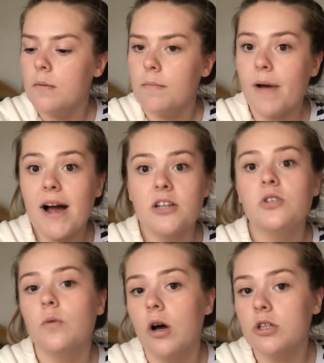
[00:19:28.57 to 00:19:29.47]
back
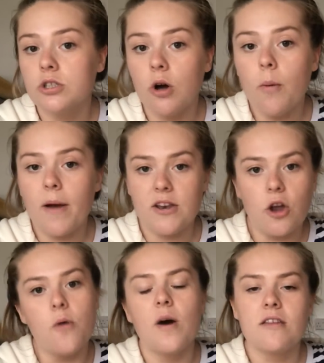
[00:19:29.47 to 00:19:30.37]
to our shop and
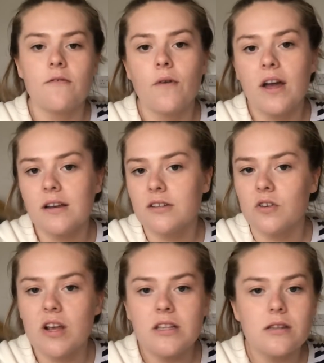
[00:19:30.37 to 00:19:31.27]
know where to find us
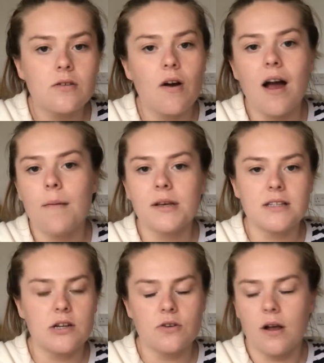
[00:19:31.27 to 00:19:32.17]
on Instagram,
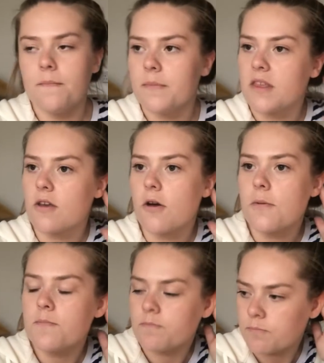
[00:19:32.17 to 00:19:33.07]
etc.
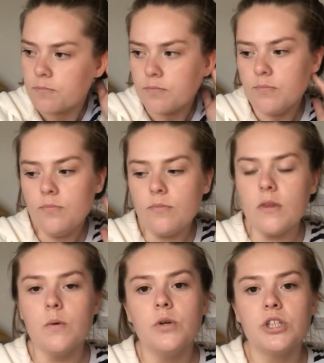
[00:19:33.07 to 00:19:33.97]
So
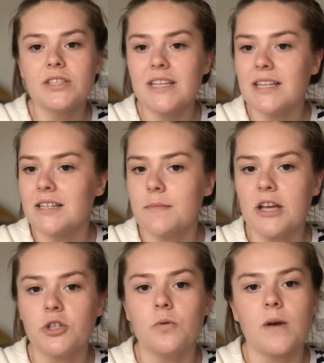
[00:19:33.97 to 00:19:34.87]
we just needed to
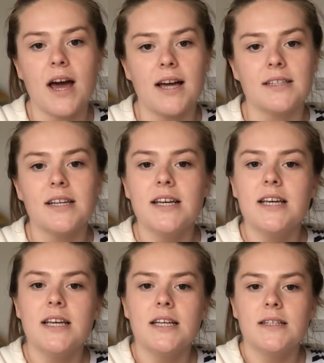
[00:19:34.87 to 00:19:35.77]
make sure we had
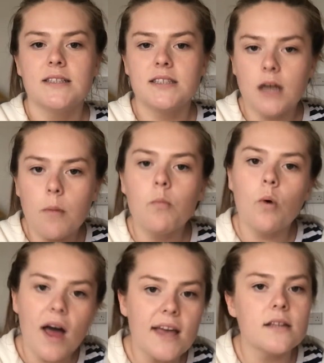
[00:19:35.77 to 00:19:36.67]
some
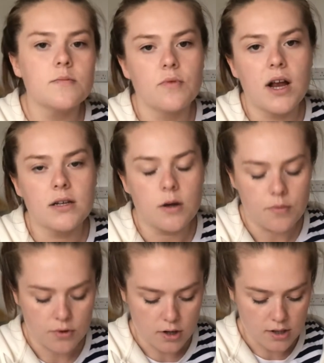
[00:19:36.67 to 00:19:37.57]
way to brand our
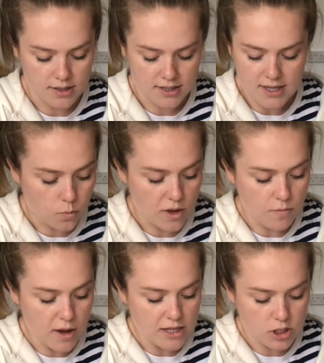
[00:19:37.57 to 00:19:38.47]
products. We
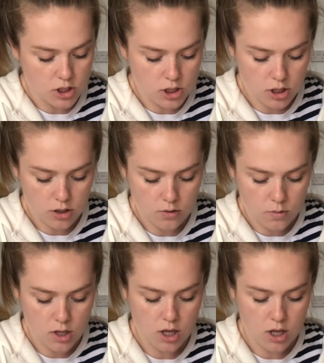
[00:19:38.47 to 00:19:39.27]
went to